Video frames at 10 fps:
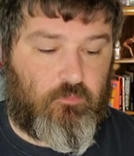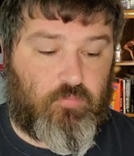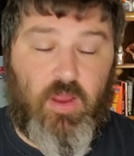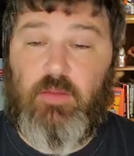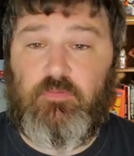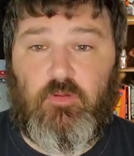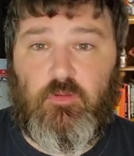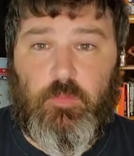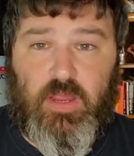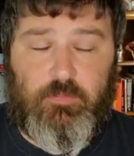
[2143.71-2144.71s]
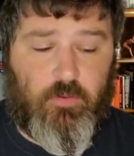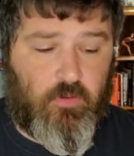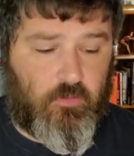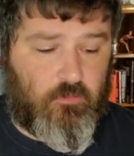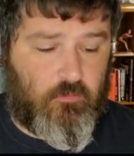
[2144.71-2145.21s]
prime dolomite
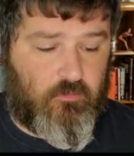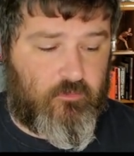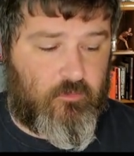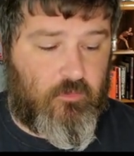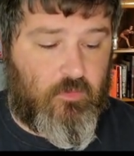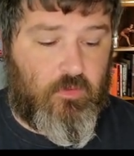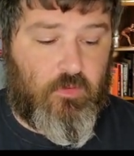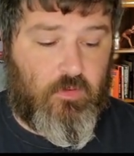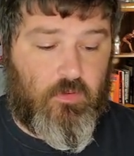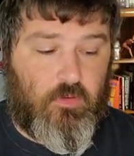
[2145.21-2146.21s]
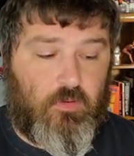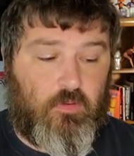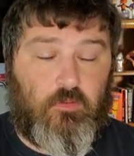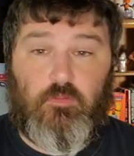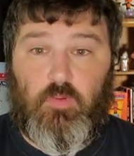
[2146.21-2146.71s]
particles,
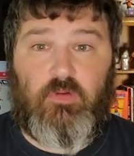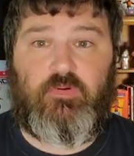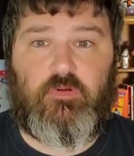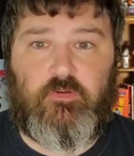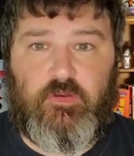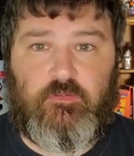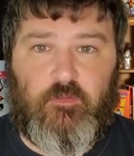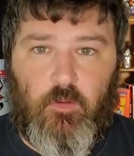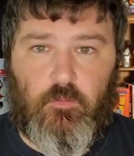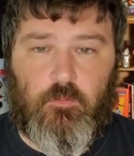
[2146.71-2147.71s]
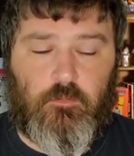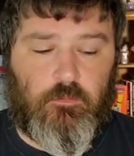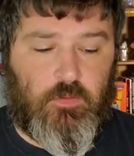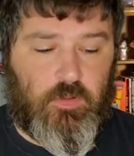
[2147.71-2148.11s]
1,200 in total,